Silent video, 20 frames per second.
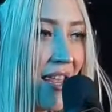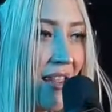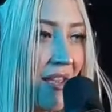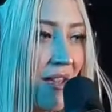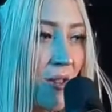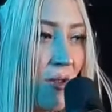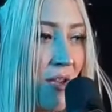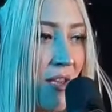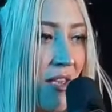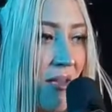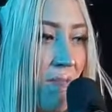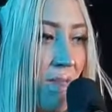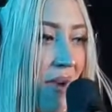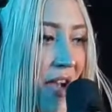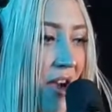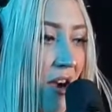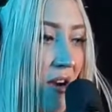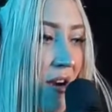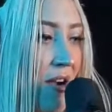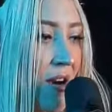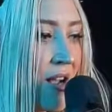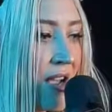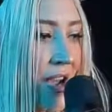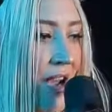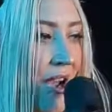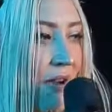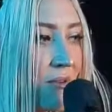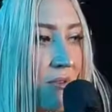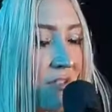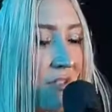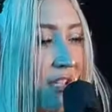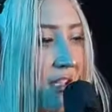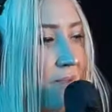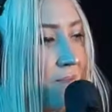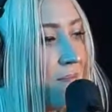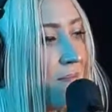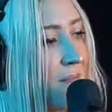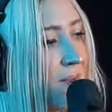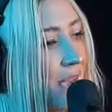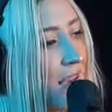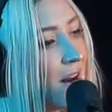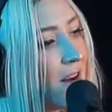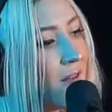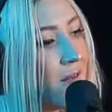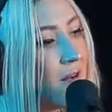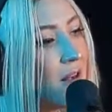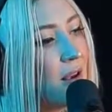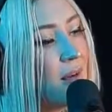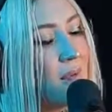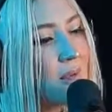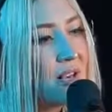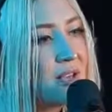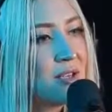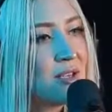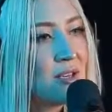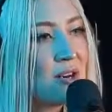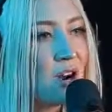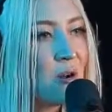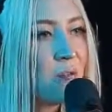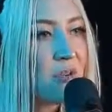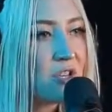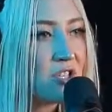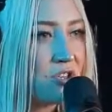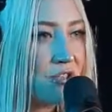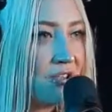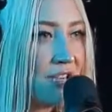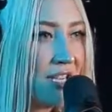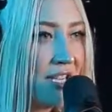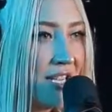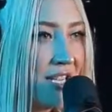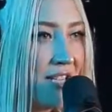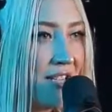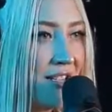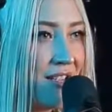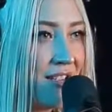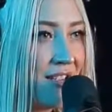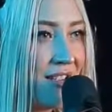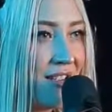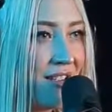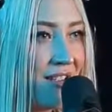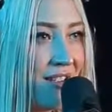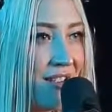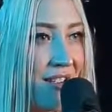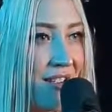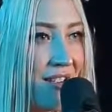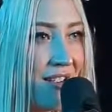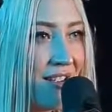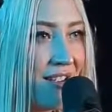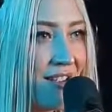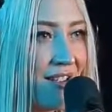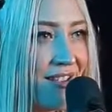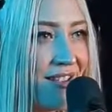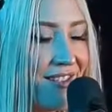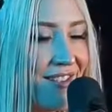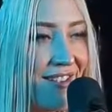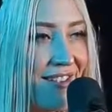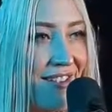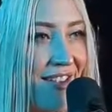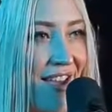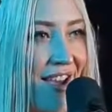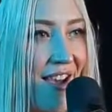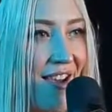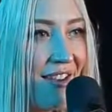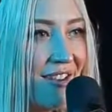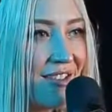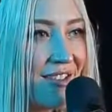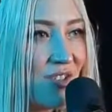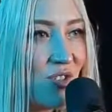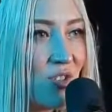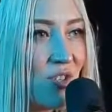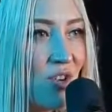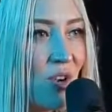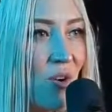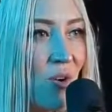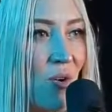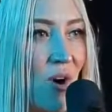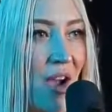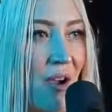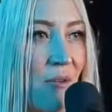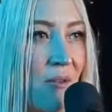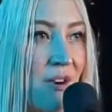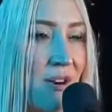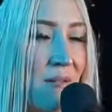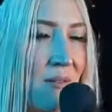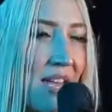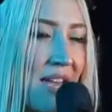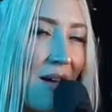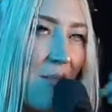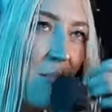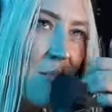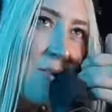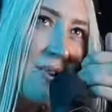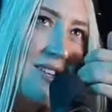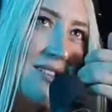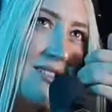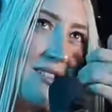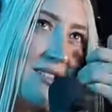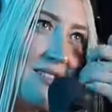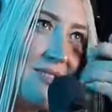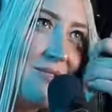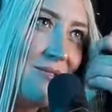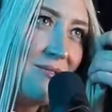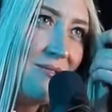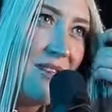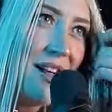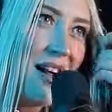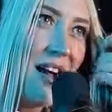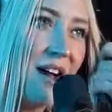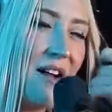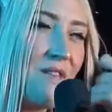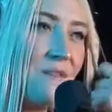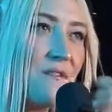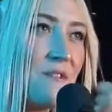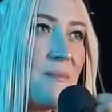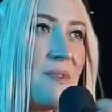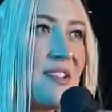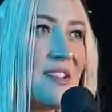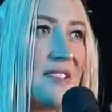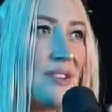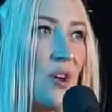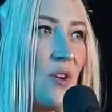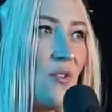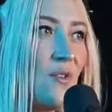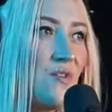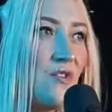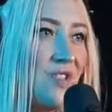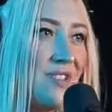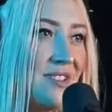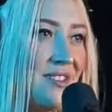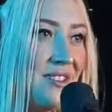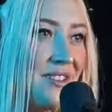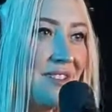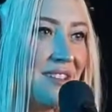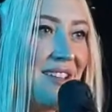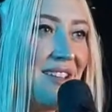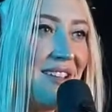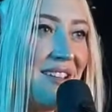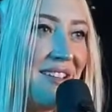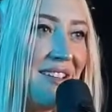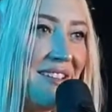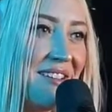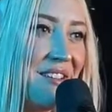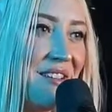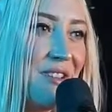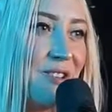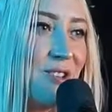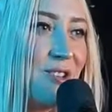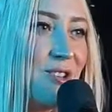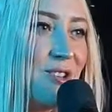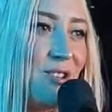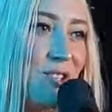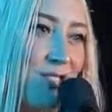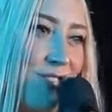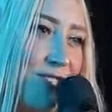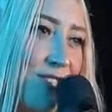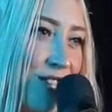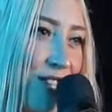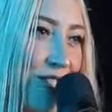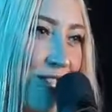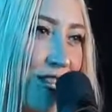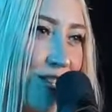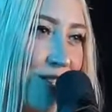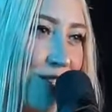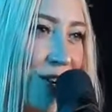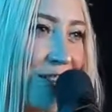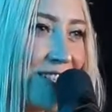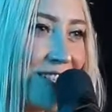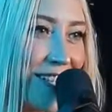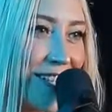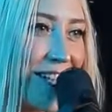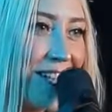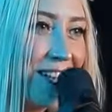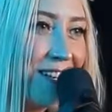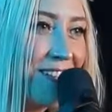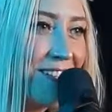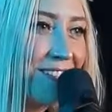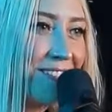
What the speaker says: And then looking back on it, I was like, man, I really missed an opportunity. Yeah. So I want to make a point to do that for myself just as like, you did good, kid.